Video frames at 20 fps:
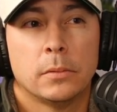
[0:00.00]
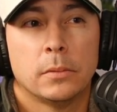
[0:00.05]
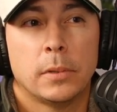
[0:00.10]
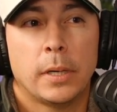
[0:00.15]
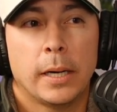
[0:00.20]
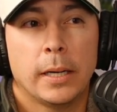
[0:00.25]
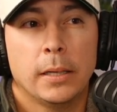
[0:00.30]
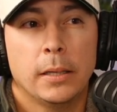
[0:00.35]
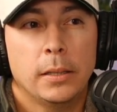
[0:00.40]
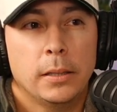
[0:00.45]

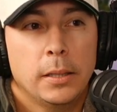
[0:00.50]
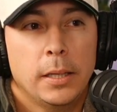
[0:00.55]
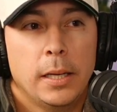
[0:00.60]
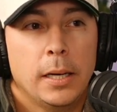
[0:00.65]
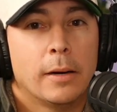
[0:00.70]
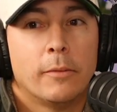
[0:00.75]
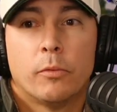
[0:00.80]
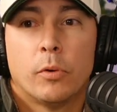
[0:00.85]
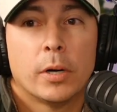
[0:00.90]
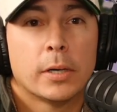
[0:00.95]
right? And
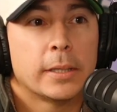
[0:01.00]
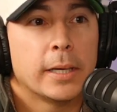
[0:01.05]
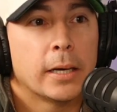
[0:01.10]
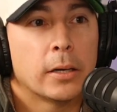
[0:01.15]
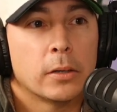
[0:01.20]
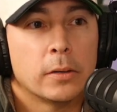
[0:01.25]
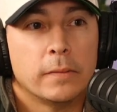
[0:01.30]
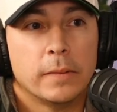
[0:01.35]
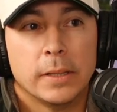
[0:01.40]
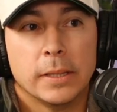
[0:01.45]
I've worked
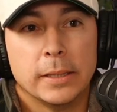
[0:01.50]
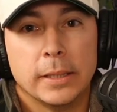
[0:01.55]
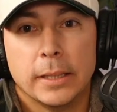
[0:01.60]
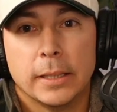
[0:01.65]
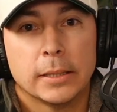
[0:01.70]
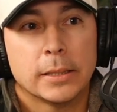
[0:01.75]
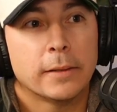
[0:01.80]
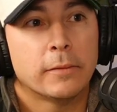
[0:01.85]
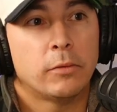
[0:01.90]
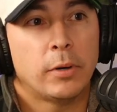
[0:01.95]
out over the
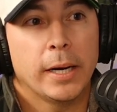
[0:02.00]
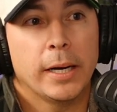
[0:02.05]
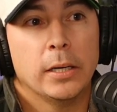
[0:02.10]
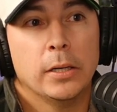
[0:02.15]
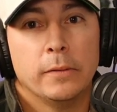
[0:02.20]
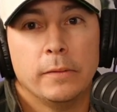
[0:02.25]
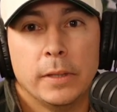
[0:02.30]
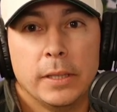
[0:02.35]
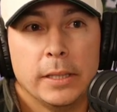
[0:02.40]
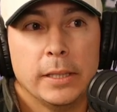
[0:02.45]
years. I've ran
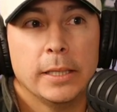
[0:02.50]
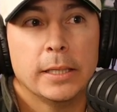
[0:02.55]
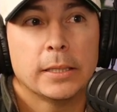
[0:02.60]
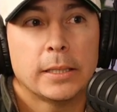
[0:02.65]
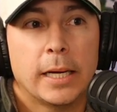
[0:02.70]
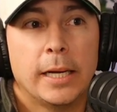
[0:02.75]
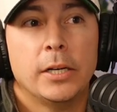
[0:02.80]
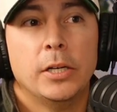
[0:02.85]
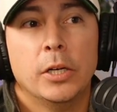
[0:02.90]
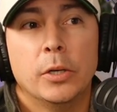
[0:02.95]
over the years.
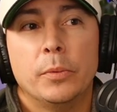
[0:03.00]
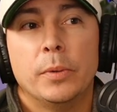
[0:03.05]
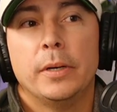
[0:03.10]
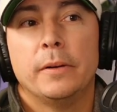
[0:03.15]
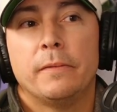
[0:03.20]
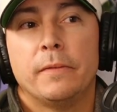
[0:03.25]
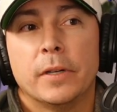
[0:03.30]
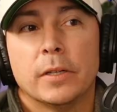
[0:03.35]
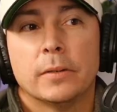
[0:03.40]
I know what it feels. You kept